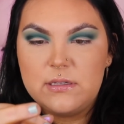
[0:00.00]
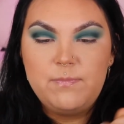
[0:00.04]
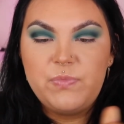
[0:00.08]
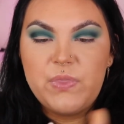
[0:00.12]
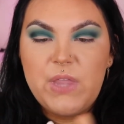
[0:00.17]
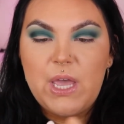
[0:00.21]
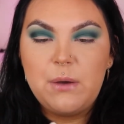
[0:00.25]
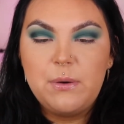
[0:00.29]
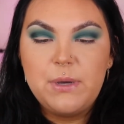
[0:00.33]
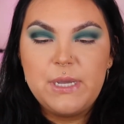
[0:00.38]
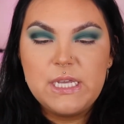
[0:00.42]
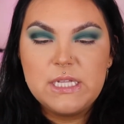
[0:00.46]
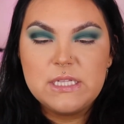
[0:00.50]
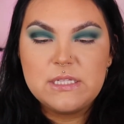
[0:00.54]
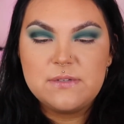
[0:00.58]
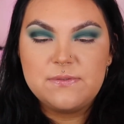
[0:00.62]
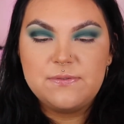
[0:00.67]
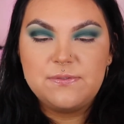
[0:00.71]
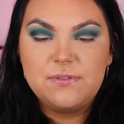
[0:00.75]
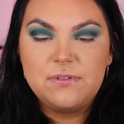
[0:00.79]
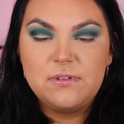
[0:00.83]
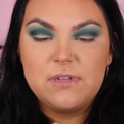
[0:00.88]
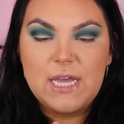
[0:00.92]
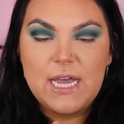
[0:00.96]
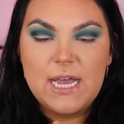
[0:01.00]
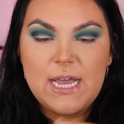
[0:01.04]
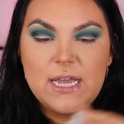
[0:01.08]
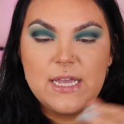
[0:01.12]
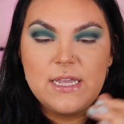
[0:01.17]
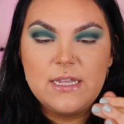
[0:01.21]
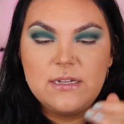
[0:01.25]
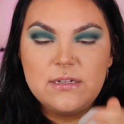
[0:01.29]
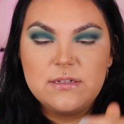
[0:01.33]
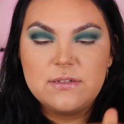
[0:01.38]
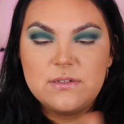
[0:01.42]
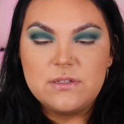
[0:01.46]
That way it's
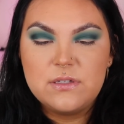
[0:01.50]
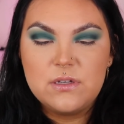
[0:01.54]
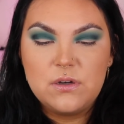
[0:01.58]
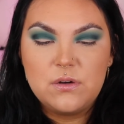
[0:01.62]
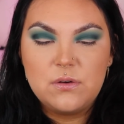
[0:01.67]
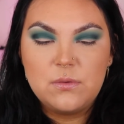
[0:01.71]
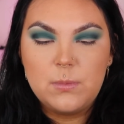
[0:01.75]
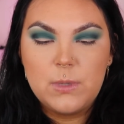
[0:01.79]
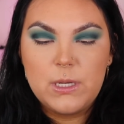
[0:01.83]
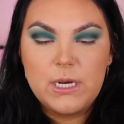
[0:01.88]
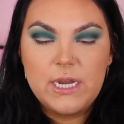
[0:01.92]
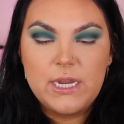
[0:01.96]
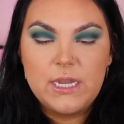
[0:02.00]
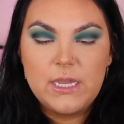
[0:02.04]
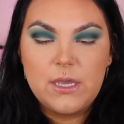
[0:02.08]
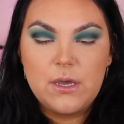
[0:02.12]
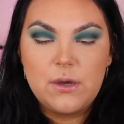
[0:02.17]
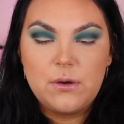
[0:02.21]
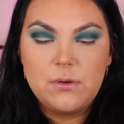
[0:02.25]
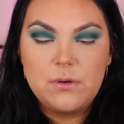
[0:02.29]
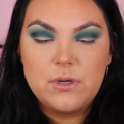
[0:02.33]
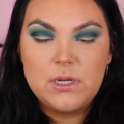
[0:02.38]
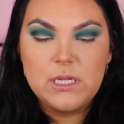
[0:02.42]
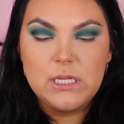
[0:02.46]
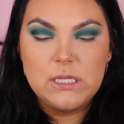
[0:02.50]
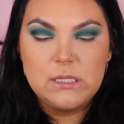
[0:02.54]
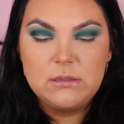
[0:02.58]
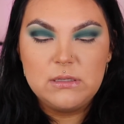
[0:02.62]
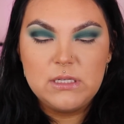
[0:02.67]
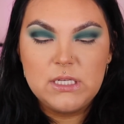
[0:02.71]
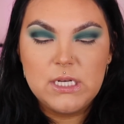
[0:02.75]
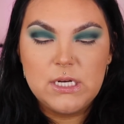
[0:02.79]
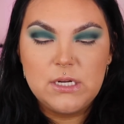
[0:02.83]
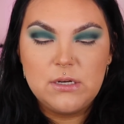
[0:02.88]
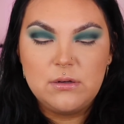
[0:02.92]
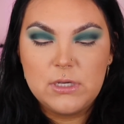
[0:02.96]
flat, so when I go to,
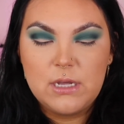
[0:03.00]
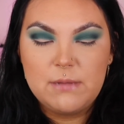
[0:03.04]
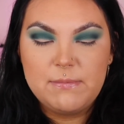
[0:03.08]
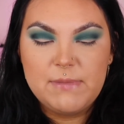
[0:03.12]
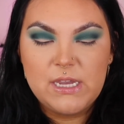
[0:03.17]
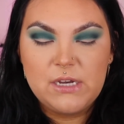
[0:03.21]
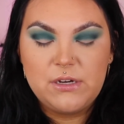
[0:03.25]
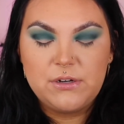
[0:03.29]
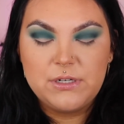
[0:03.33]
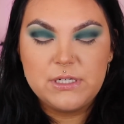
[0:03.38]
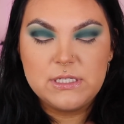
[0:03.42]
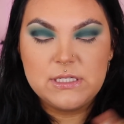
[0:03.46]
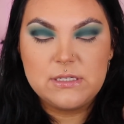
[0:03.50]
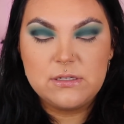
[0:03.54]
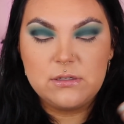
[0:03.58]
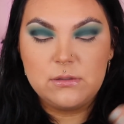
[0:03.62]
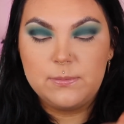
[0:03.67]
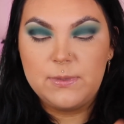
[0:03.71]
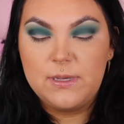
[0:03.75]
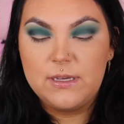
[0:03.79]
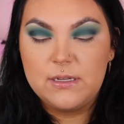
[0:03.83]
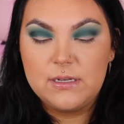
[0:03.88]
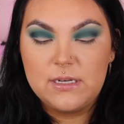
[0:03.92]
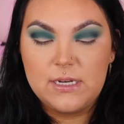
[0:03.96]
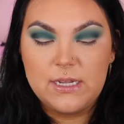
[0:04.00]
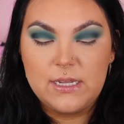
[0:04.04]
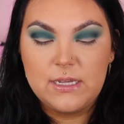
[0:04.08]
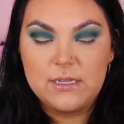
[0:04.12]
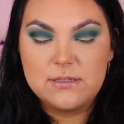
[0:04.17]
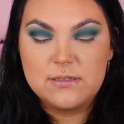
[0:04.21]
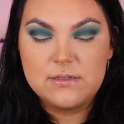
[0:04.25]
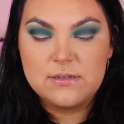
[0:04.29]
you know, cut my crease, it'll be a nice